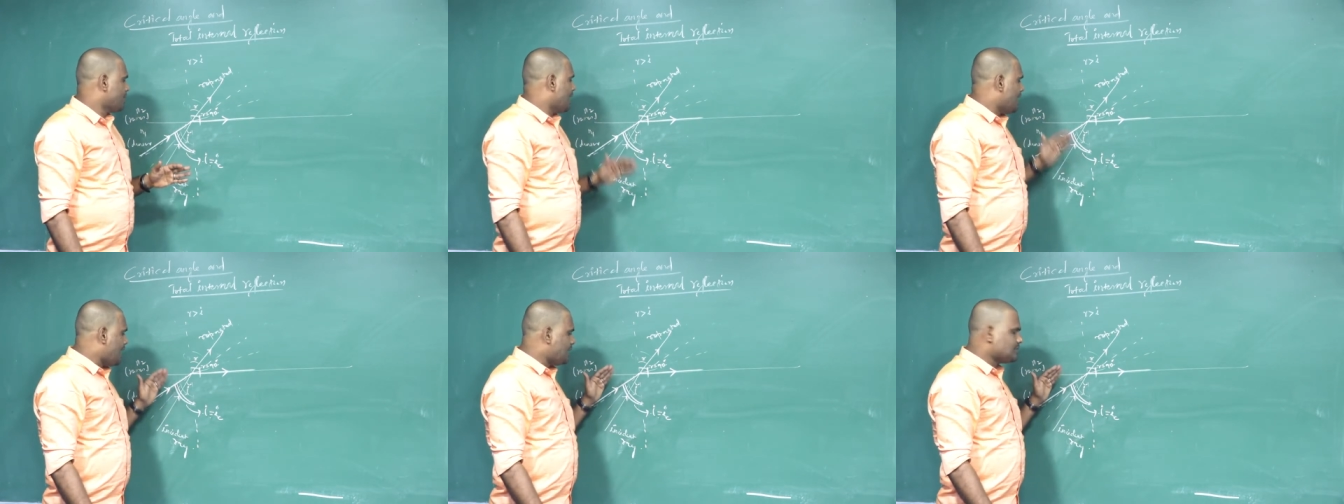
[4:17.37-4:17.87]

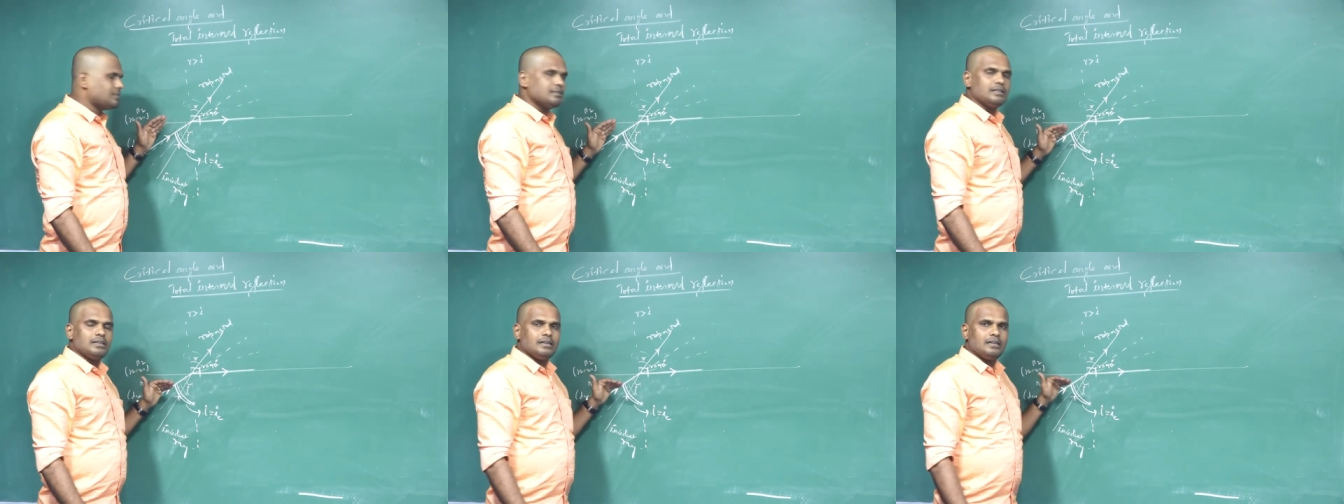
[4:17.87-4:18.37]
As
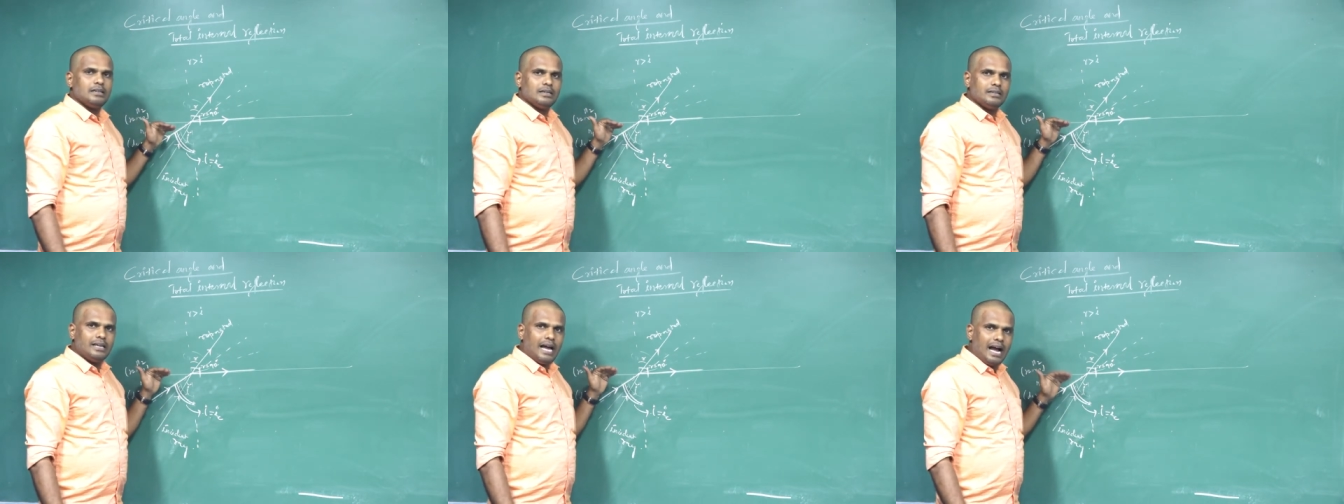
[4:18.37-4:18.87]

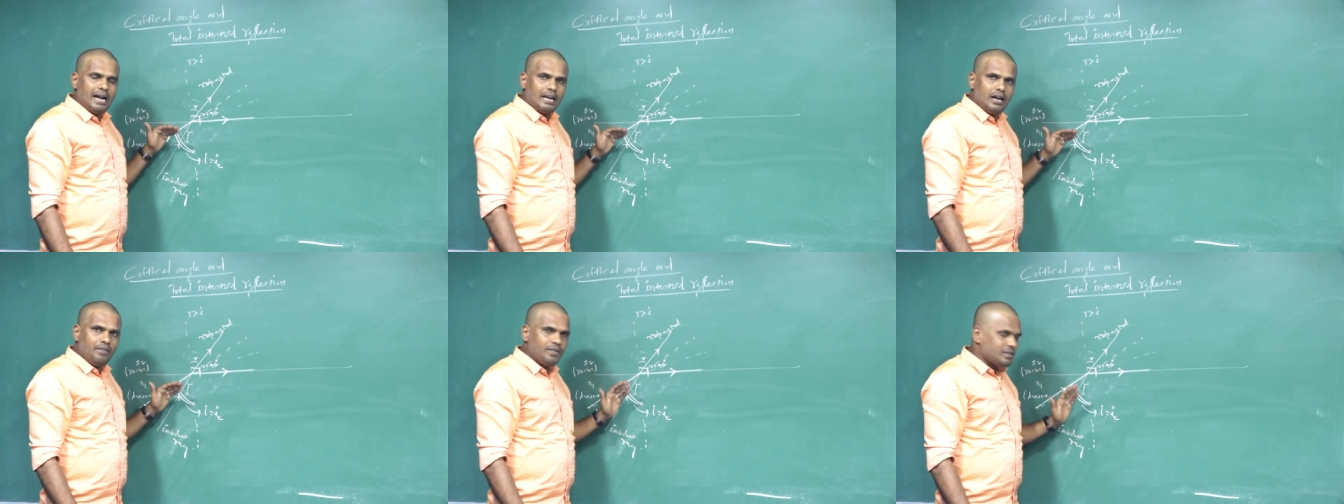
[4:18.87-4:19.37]
the angle
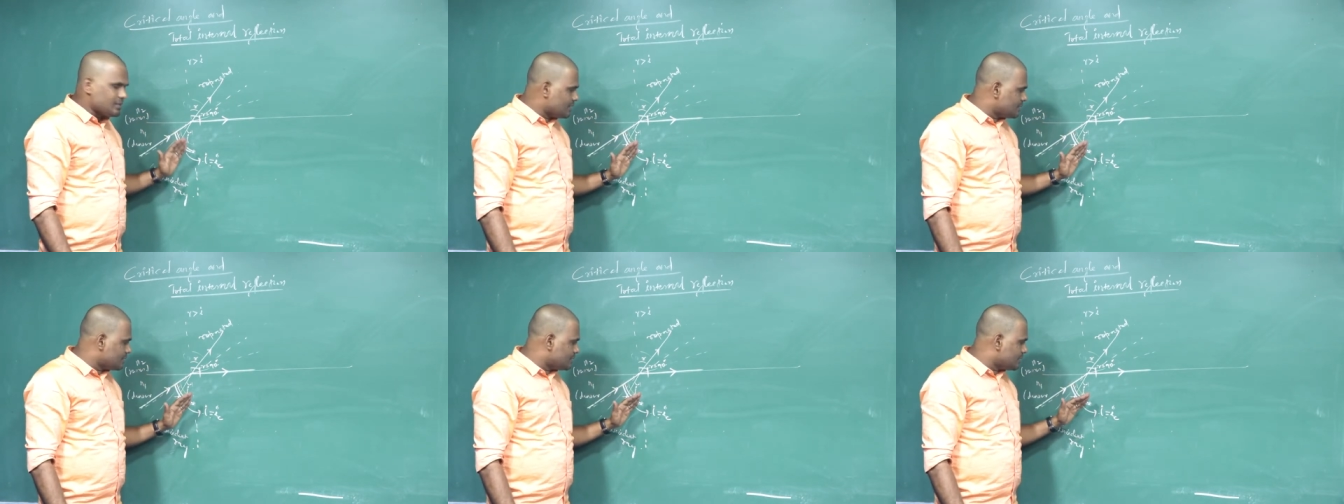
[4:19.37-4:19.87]
of
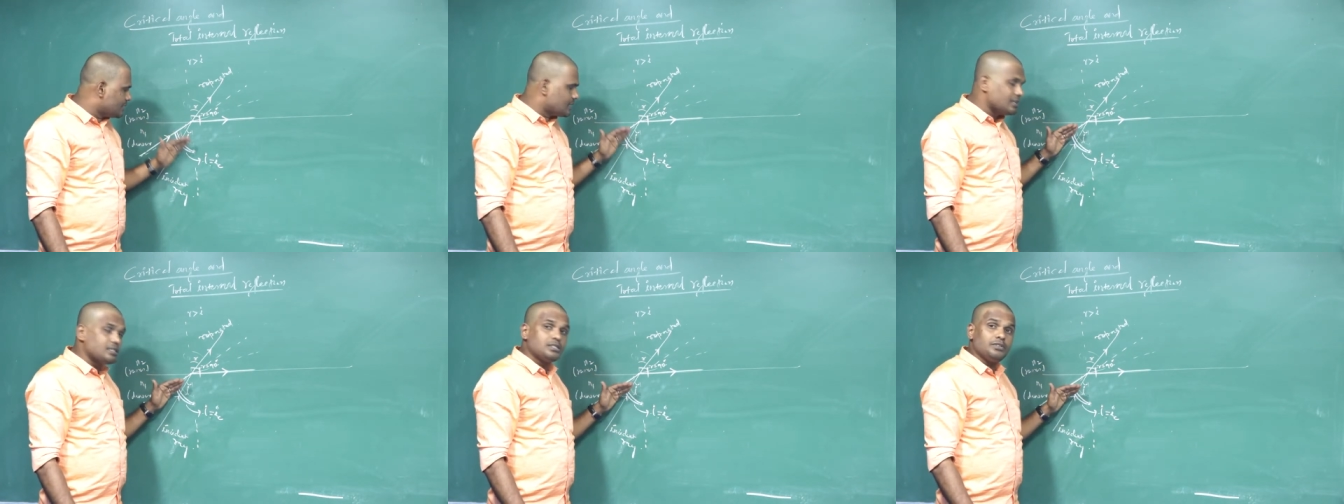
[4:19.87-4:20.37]
incidence is
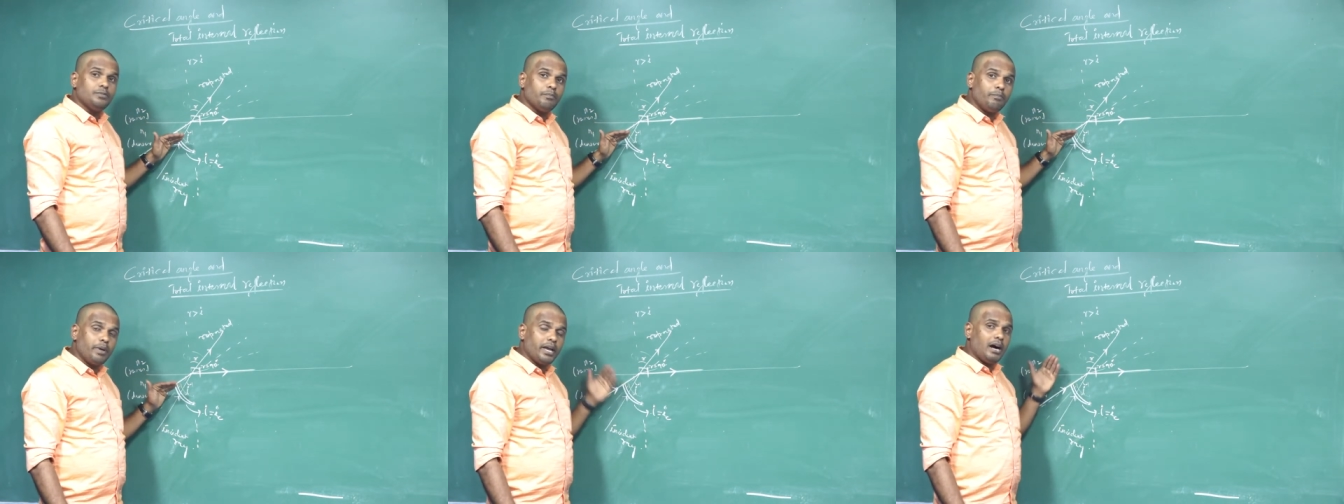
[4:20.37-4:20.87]
increased
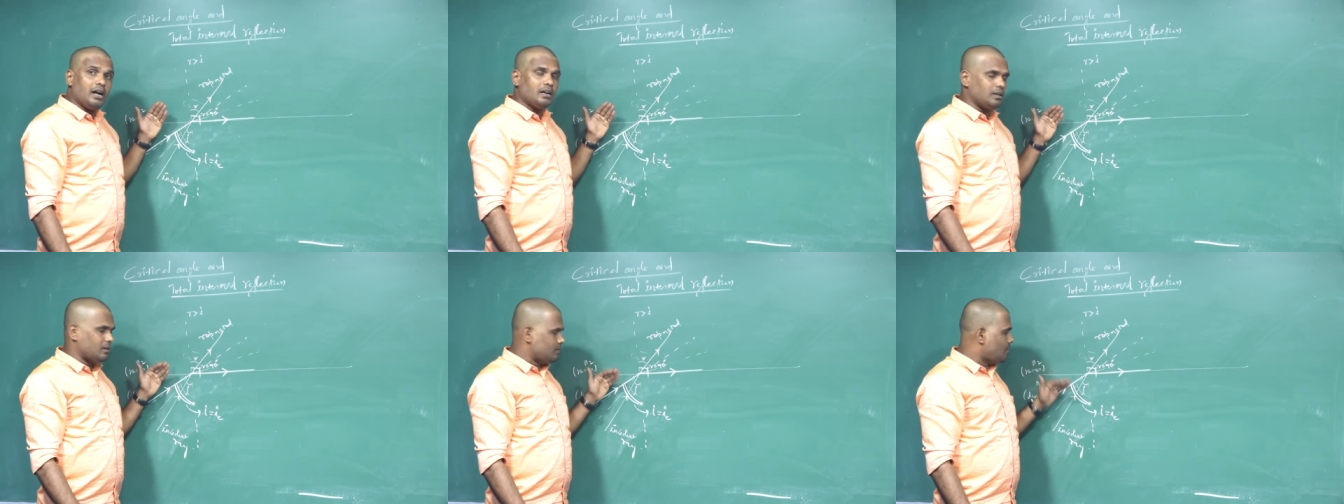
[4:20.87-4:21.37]
beyond
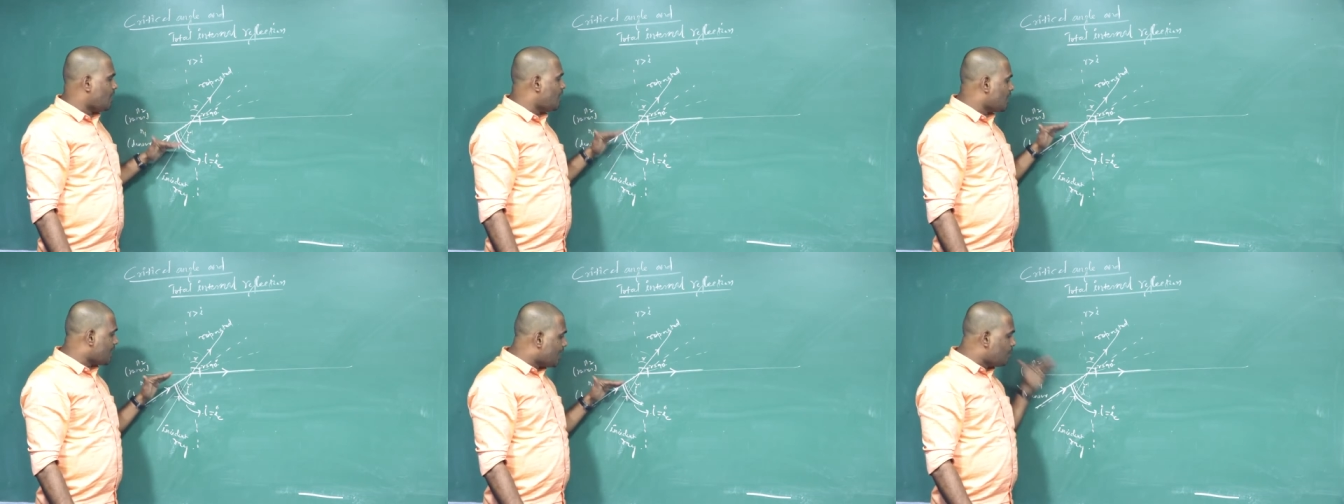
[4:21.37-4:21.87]

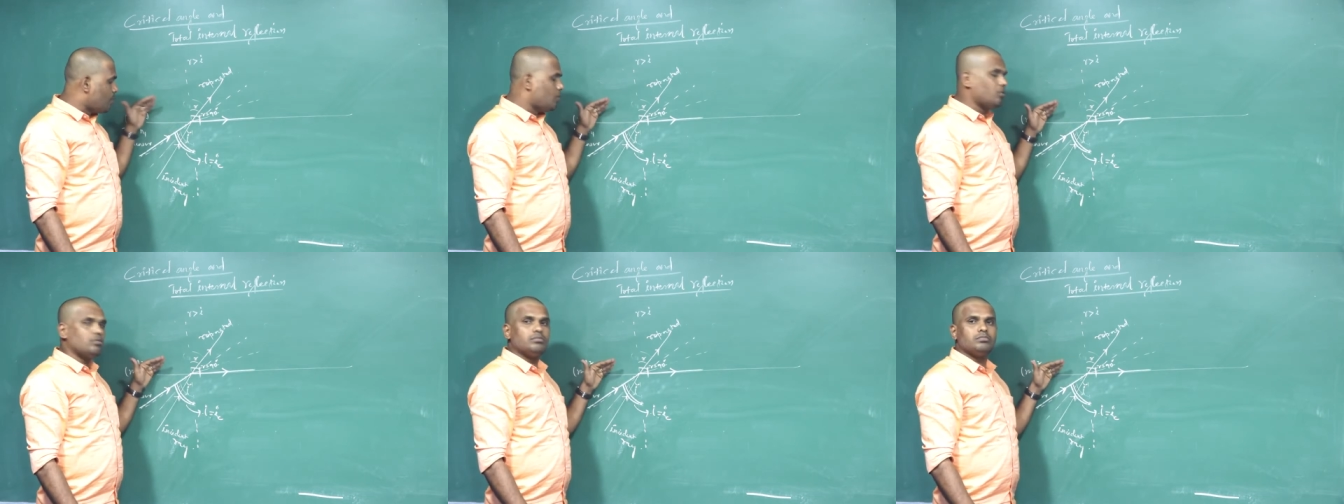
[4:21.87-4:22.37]
or
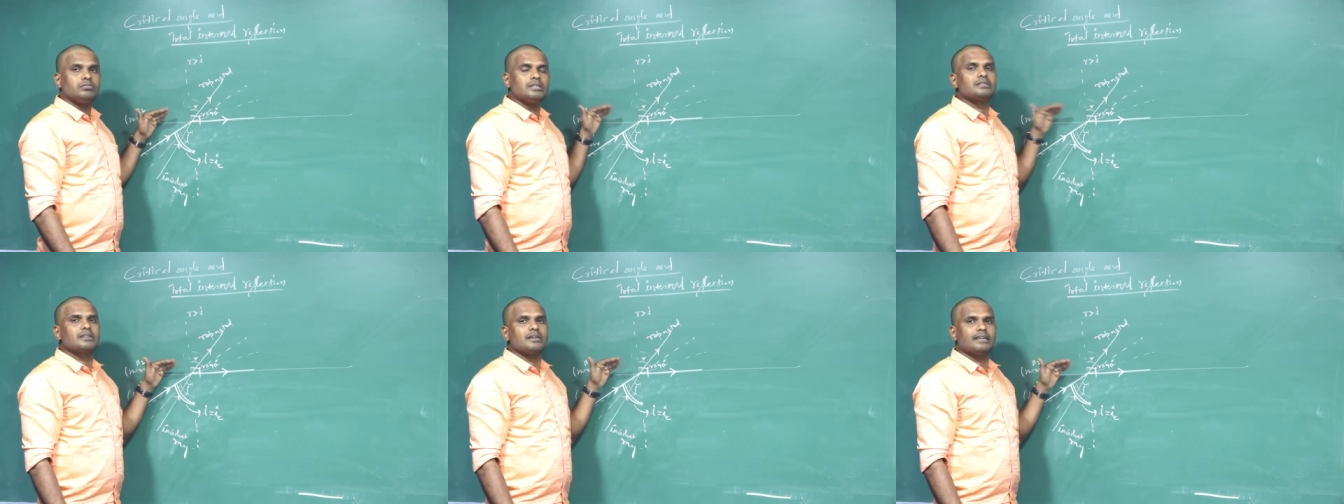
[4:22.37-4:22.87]
above
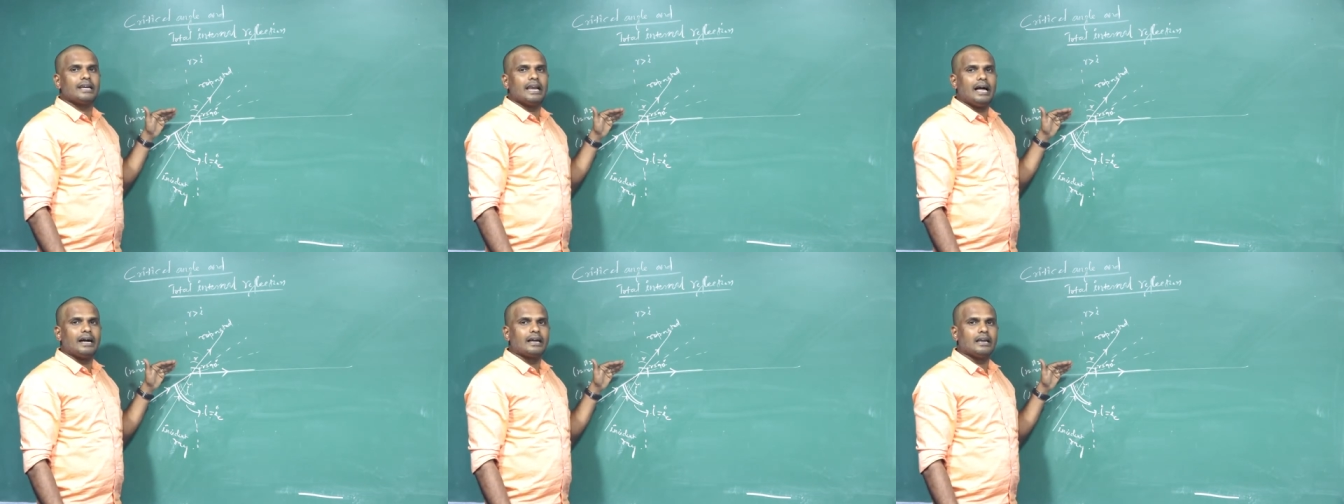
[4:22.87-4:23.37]
this critical
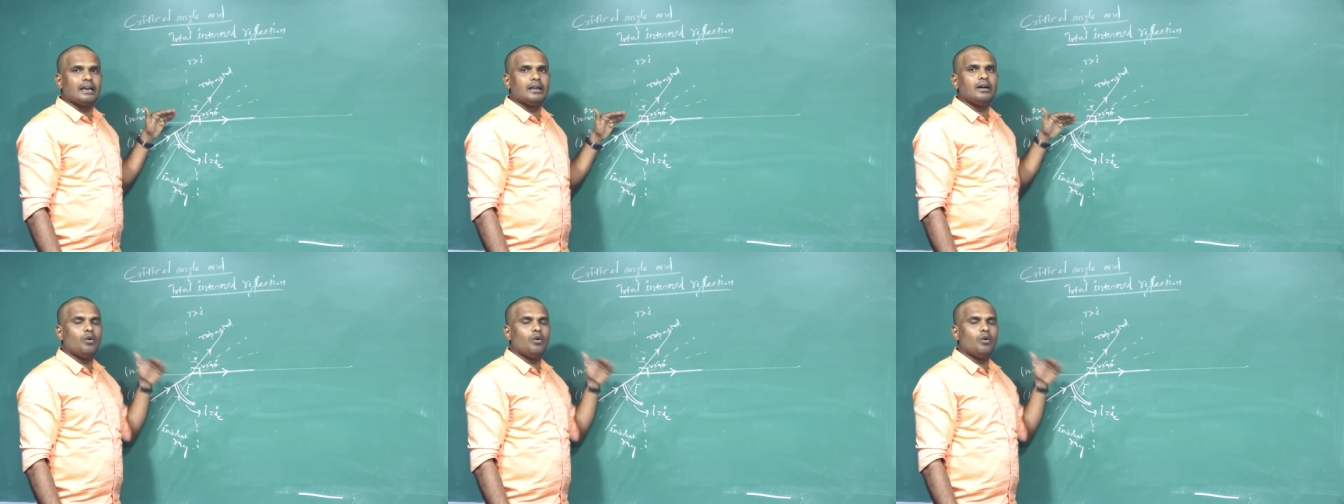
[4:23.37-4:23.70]
angle,